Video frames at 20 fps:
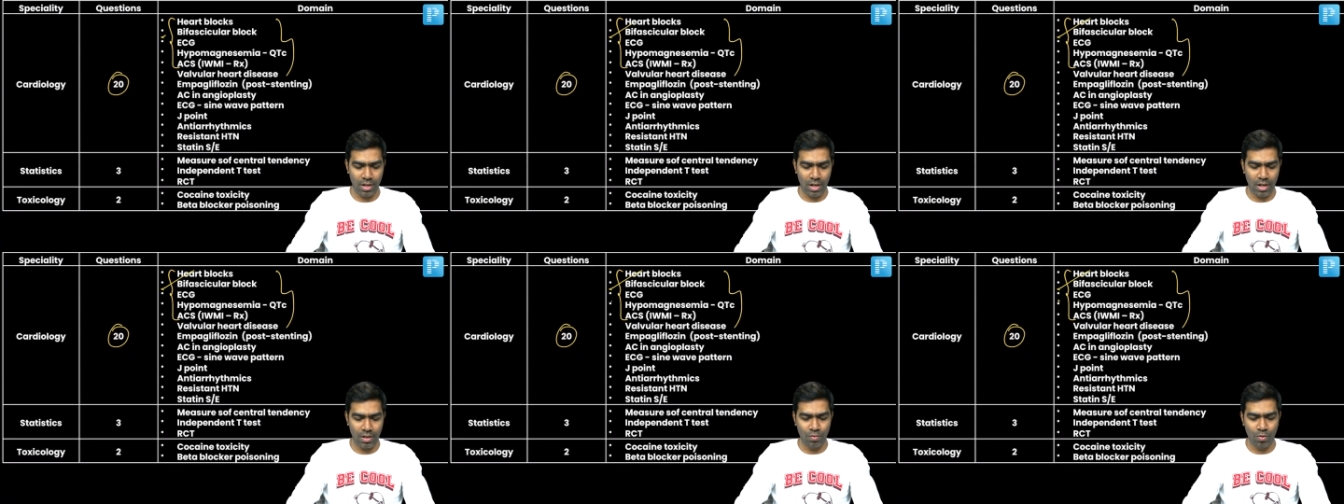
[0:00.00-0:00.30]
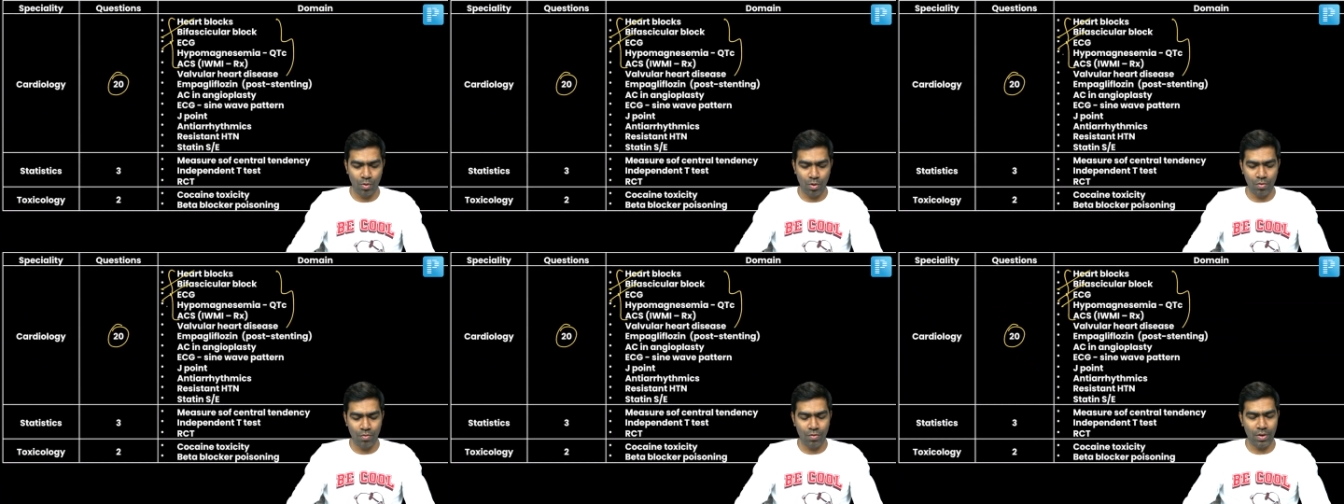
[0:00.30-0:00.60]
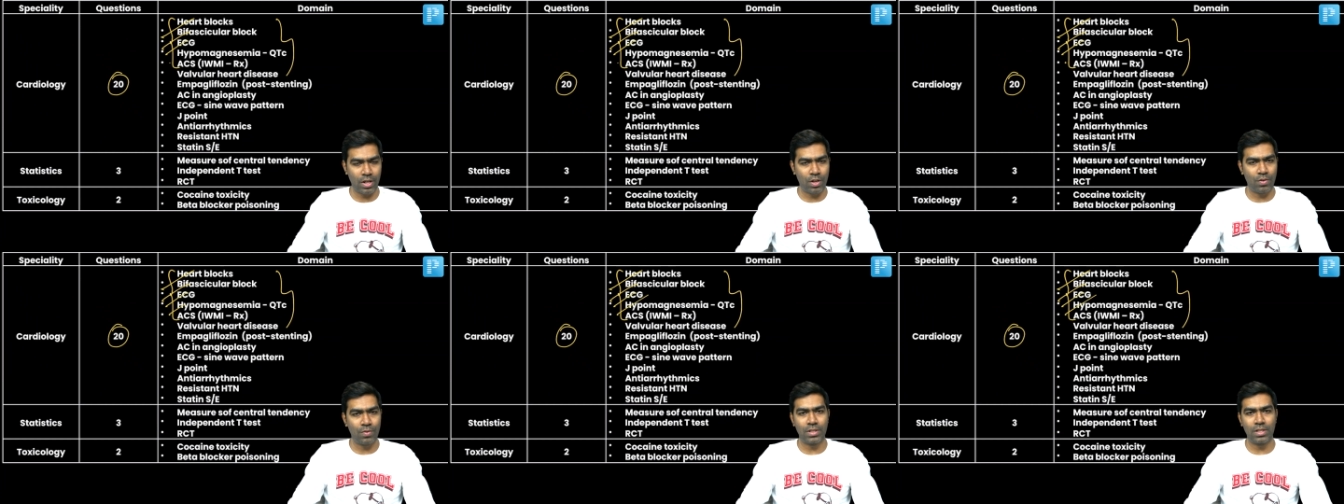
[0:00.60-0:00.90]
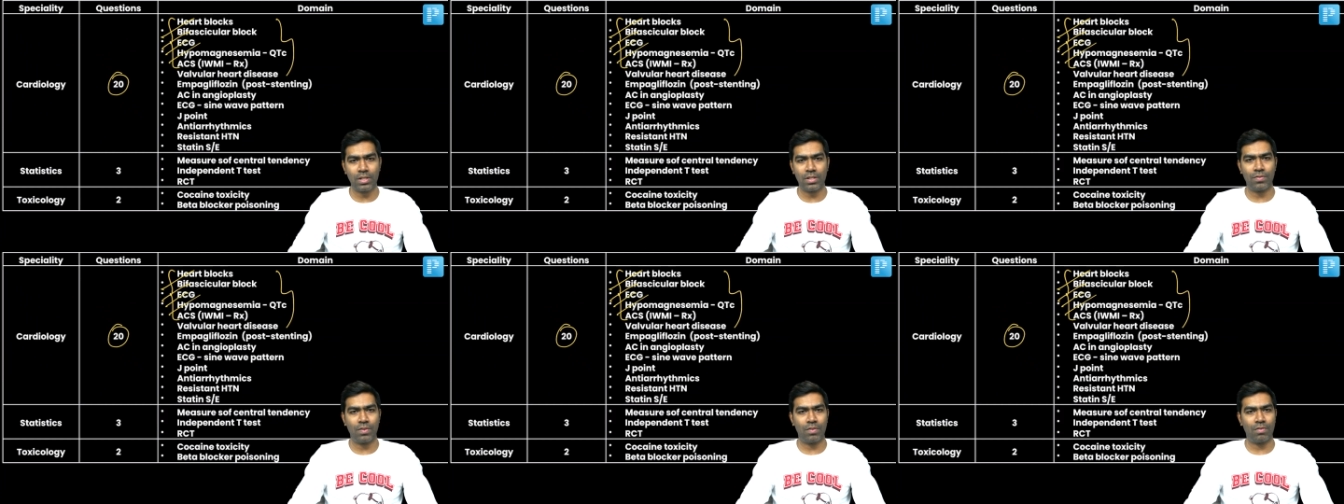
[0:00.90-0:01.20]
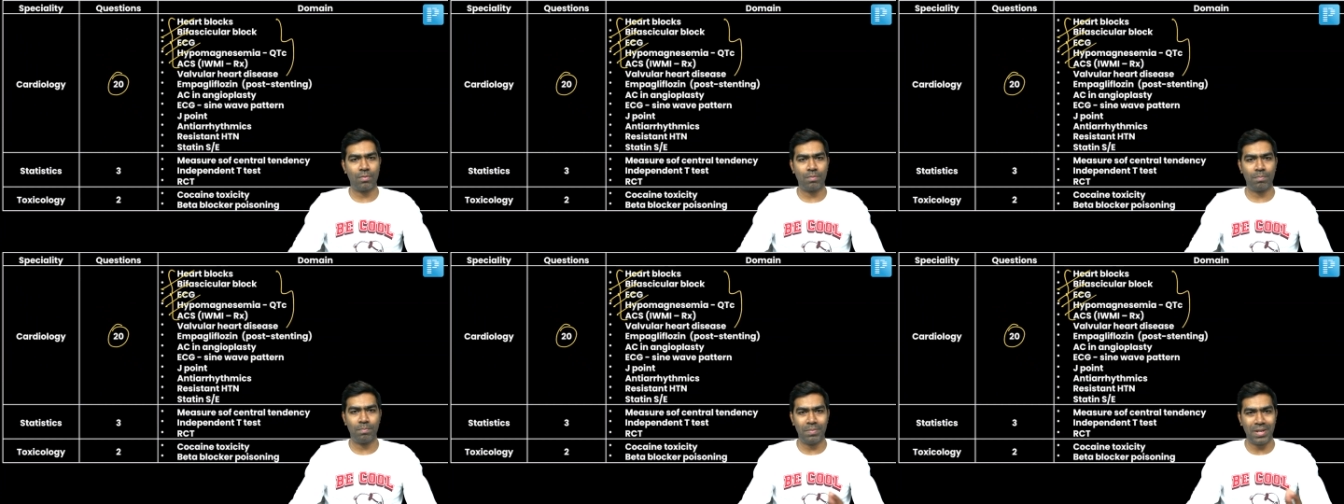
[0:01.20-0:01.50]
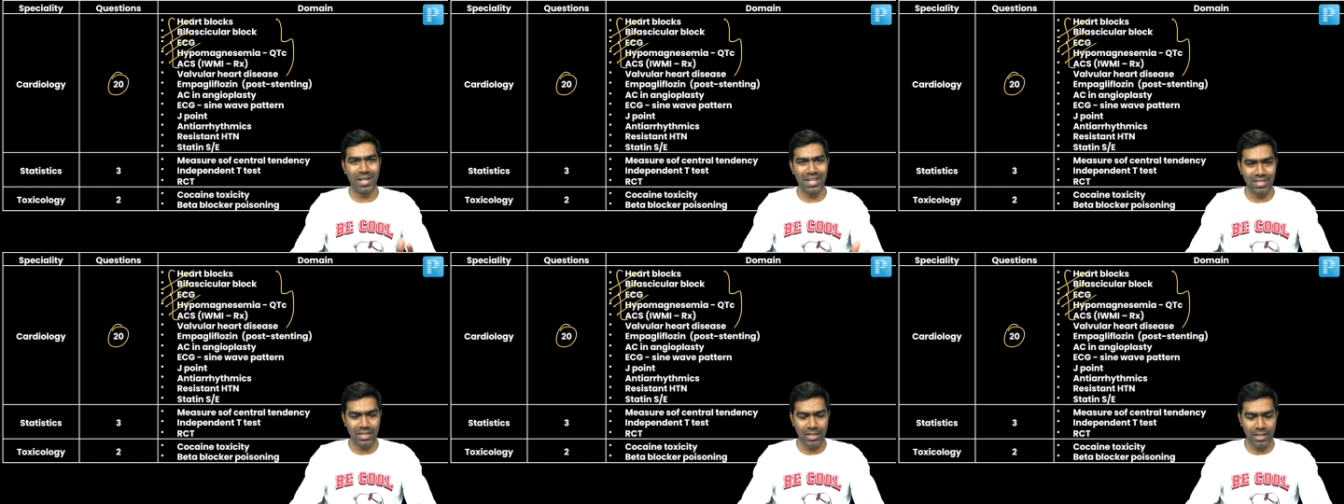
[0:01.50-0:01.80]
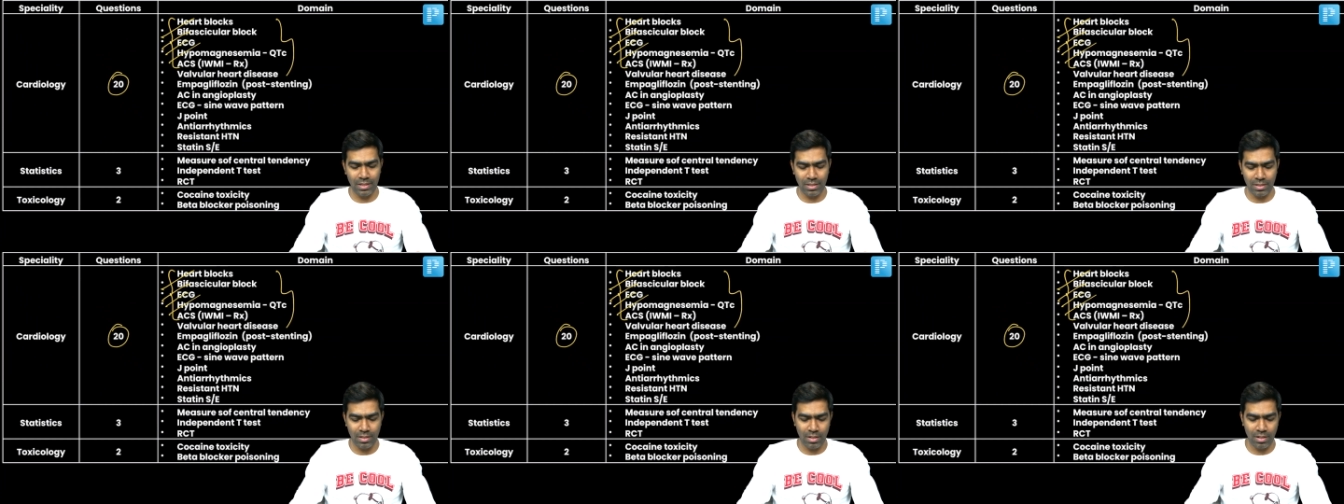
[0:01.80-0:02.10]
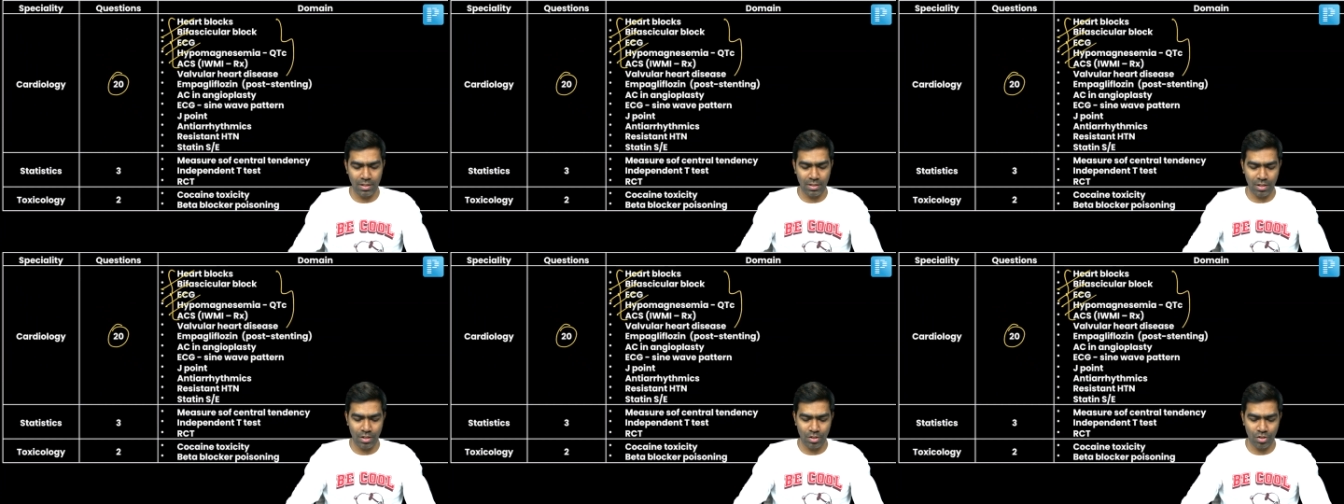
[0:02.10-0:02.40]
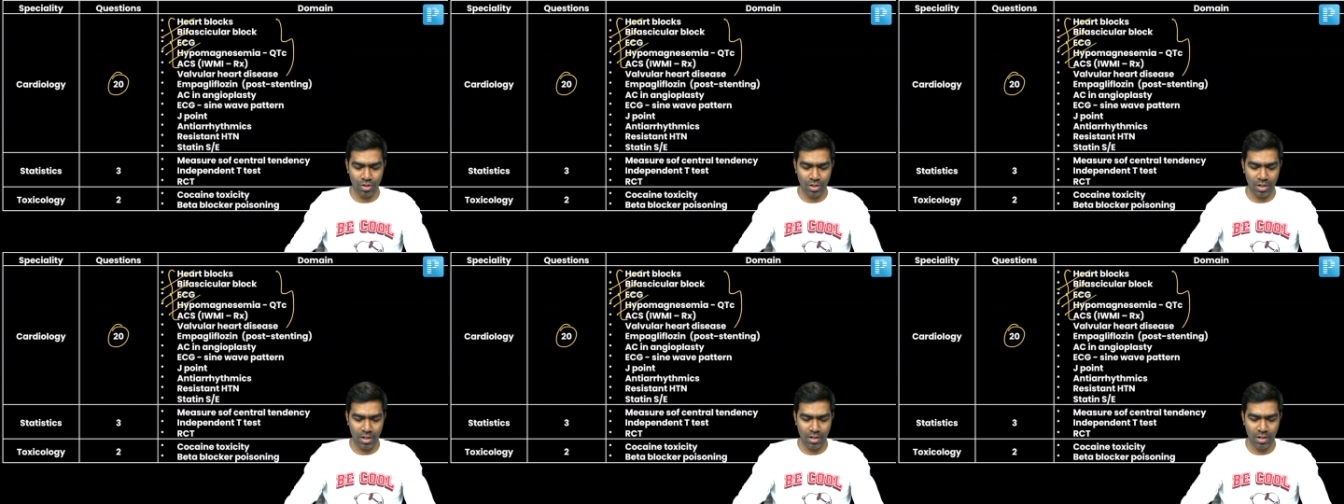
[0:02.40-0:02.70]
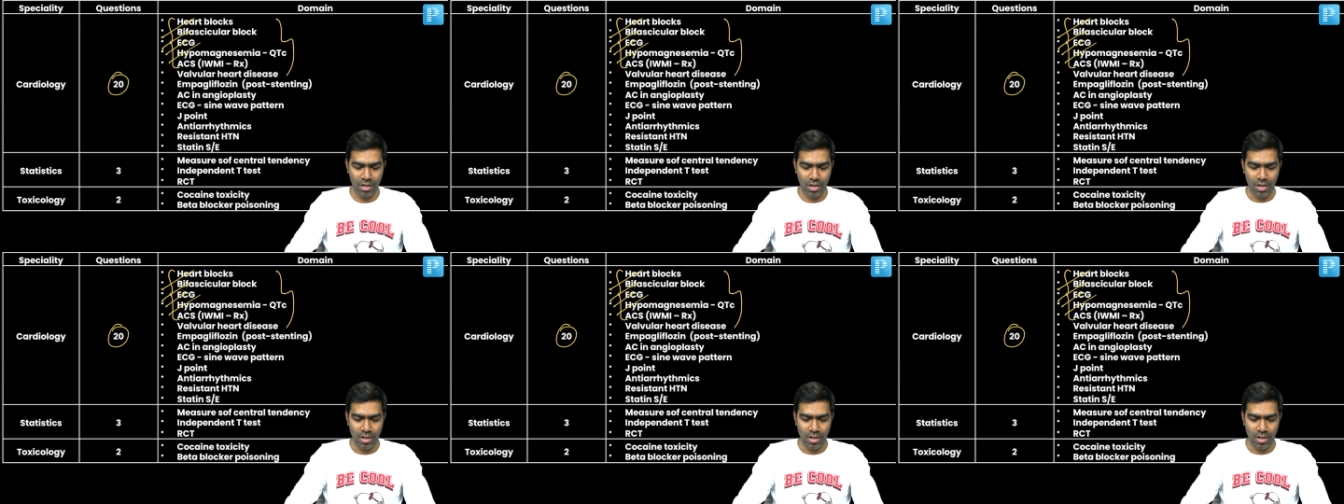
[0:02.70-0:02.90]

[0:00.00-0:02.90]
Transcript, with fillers: and 4 to 5 questions were from basic ECG discussion, and